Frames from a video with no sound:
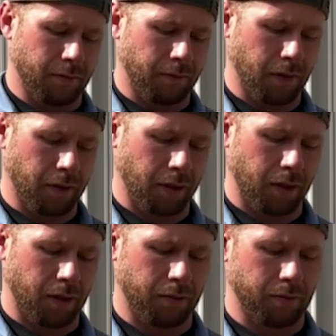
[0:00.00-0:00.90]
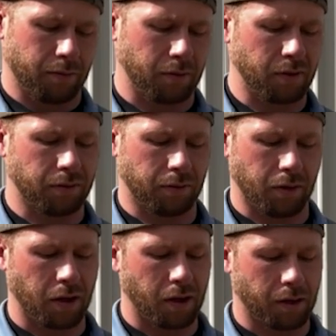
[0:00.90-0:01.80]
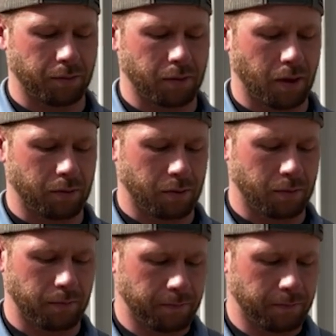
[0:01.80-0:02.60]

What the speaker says: Felt like I released right on with that one.